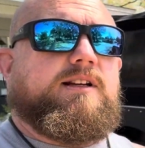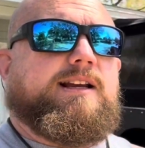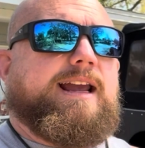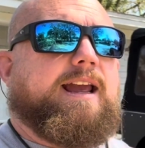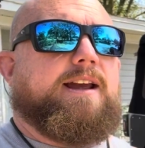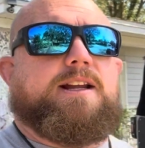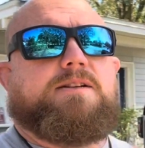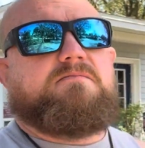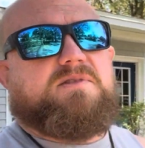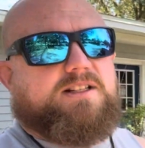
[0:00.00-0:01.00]

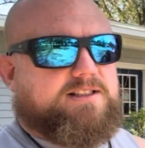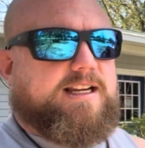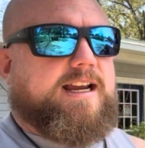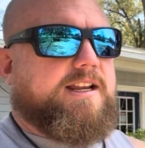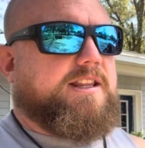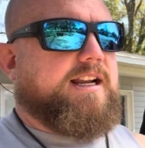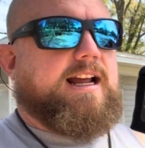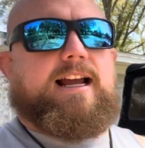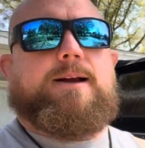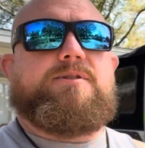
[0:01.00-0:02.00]
And to say that I
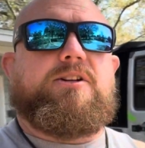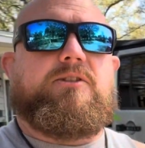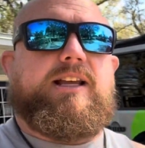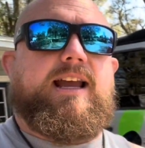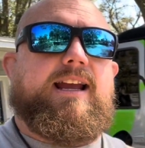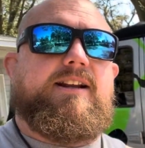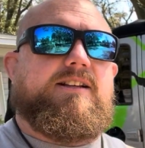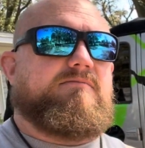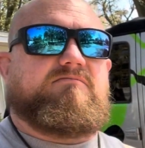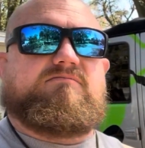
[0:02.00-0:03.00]
absolutely hate it,
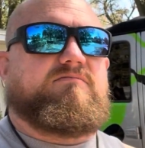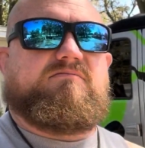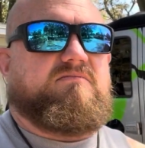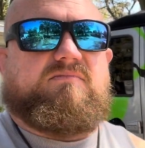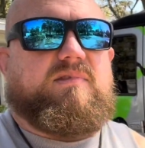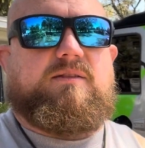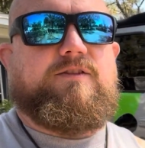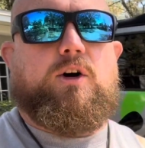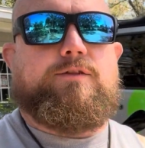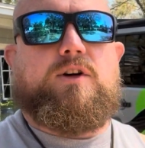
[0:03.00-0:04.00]

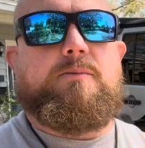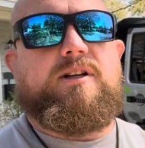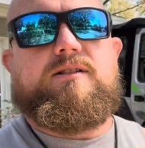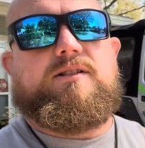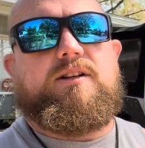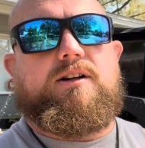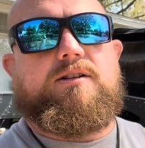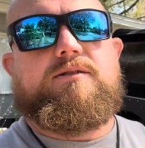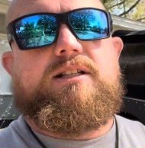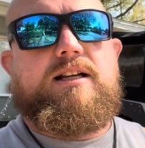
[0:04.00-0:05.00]
far from it.
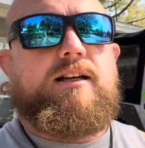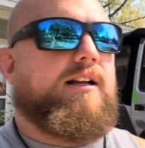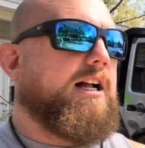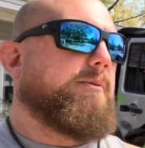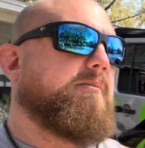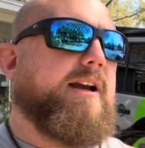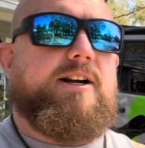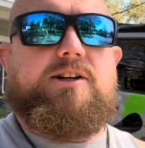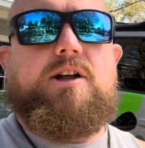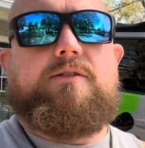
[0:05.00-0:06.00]
I'll be making
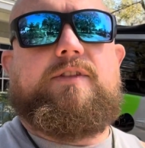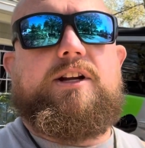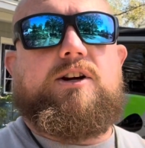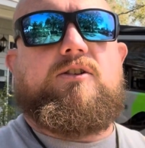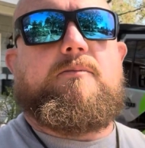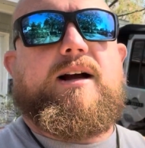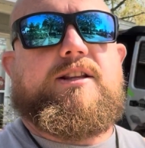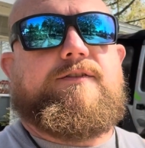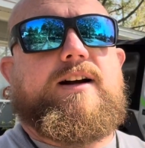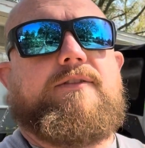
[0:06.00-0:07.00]
another video about the
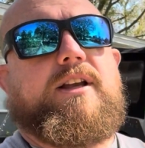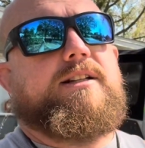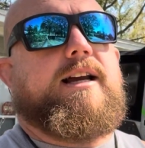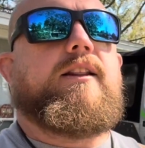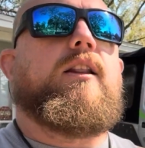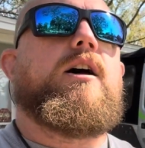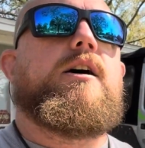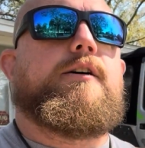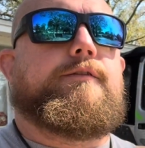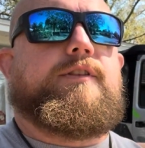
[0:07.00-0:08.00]
5 things I
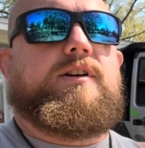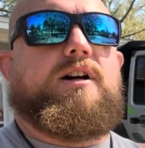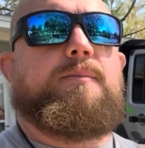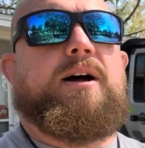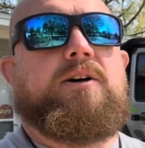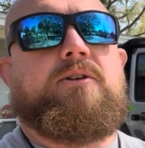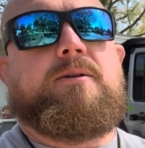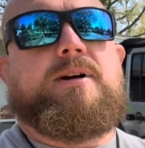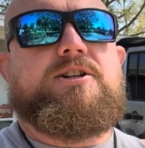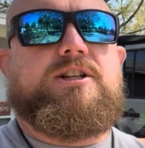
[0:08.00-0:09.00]
love about owning
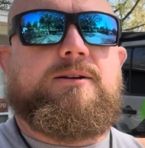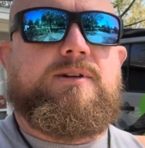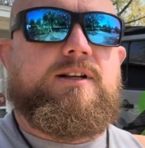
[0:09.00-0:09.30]
my Jeep.